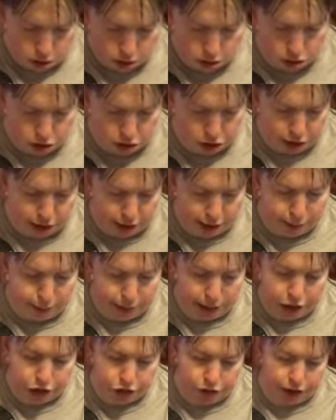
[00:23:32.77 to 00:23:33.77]
Do you take
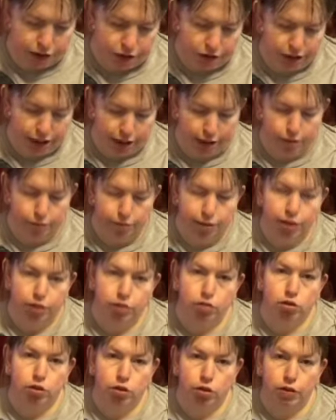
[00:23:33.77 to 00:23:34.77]
petrol into account when you're
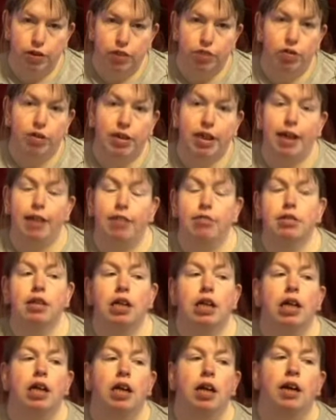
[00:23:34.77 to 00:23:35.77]
doing your account?
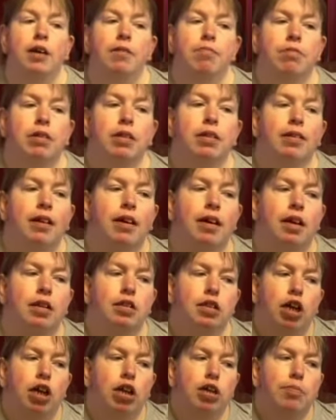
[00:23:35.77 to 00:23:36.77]

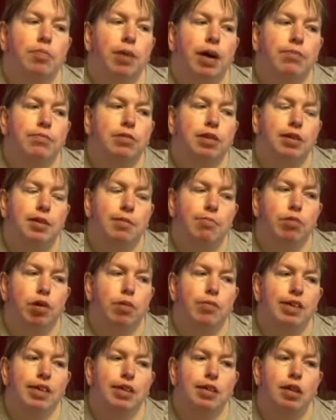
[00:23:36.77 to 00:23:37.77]
No, but I'm gonna
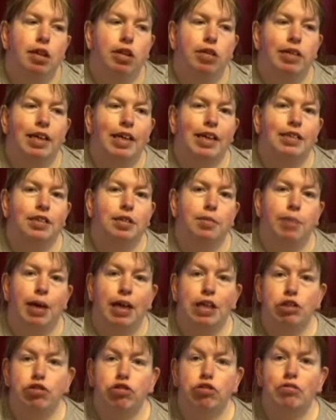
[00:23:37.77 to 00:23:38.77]
probably look into
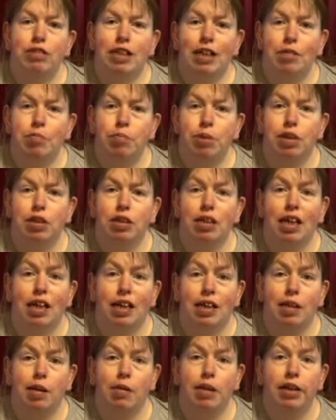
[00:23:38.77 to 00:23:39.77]
petrol now because it
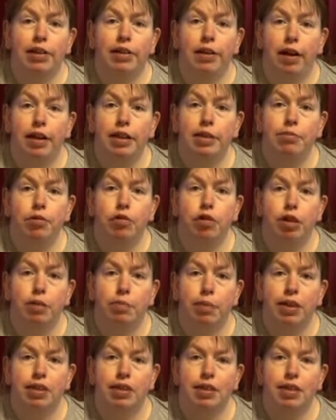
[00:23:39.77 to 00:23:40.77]
is a slightly more
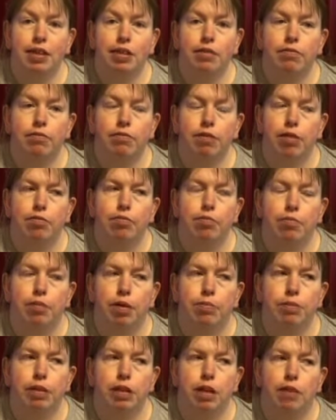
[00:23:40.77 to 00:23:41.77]
expensive. Well, I
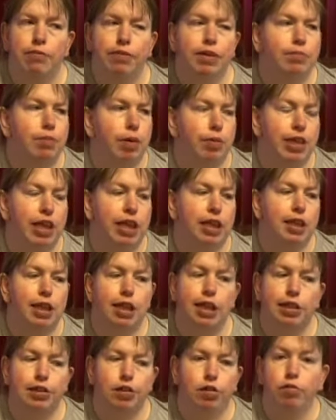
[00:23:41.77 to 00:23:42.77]
think Mum says
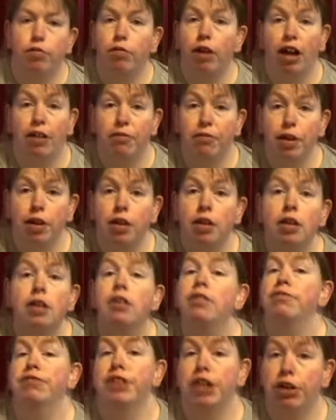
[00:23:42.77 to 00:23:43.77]
diesel or whatever,
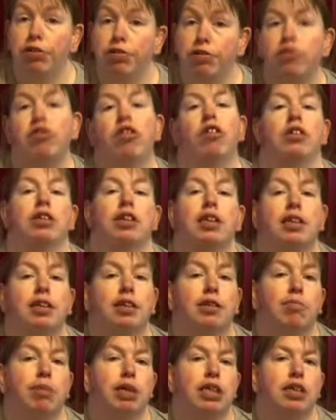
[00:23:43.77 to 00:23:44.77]
fuel costs,
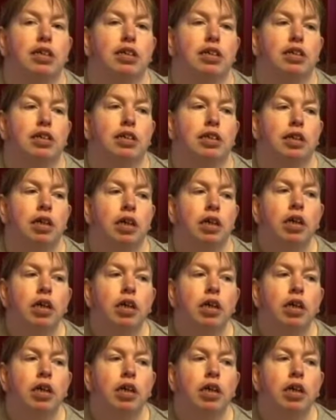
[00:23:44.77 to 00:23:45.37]
because